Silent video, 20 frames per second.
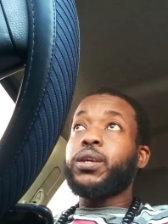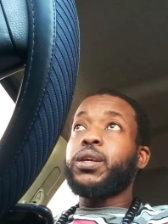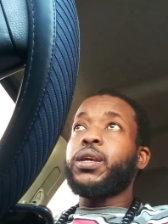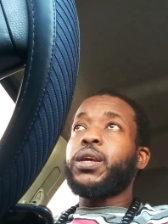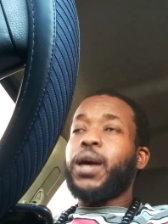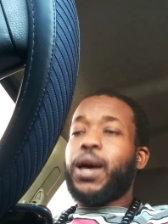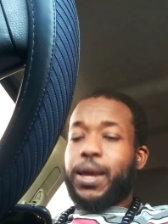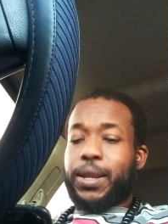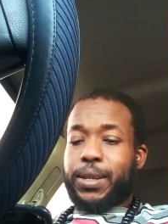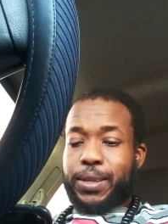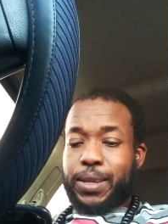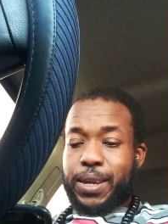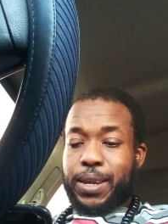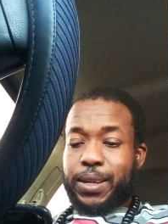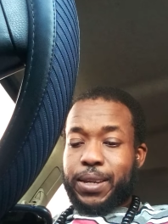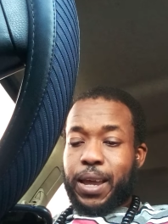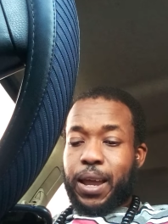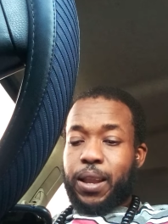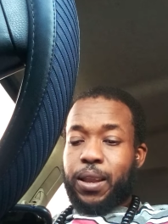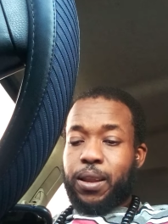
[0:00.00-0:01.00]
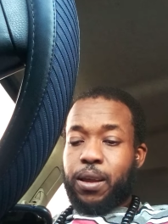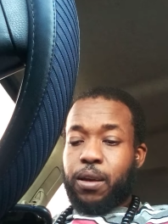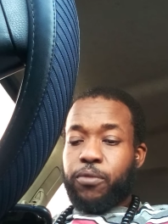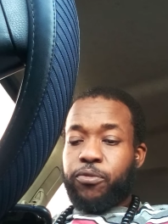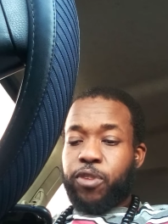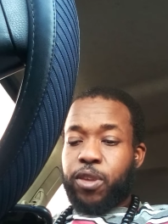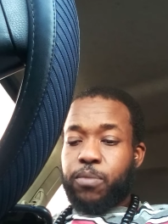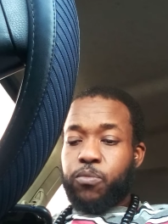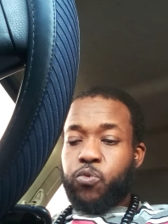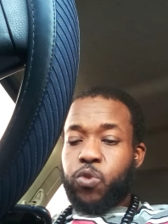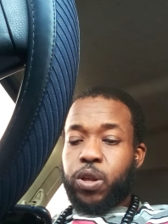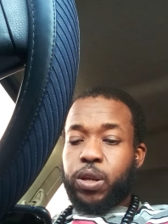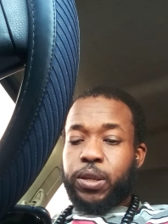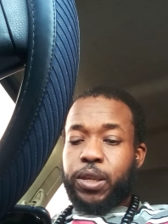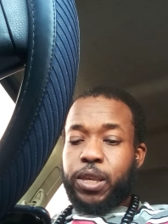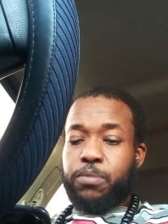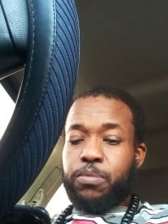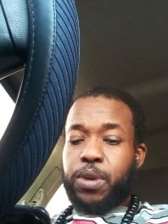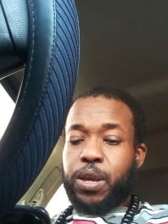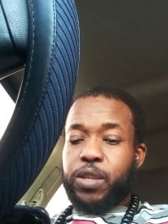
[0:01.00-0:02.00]
and they that love him will
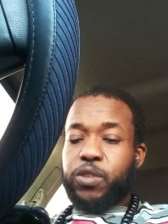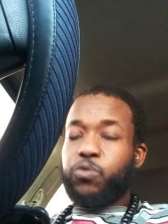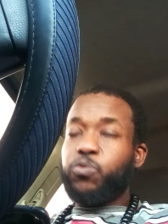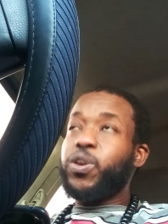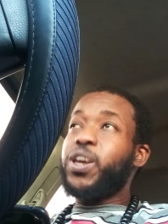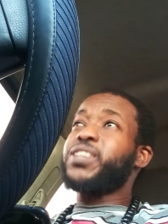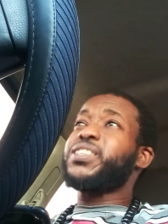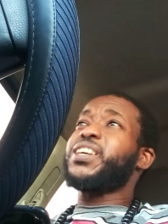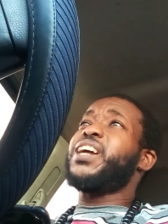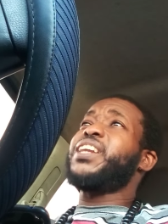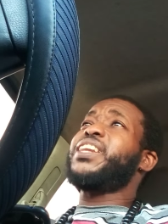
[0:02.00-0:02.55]
keep his ways.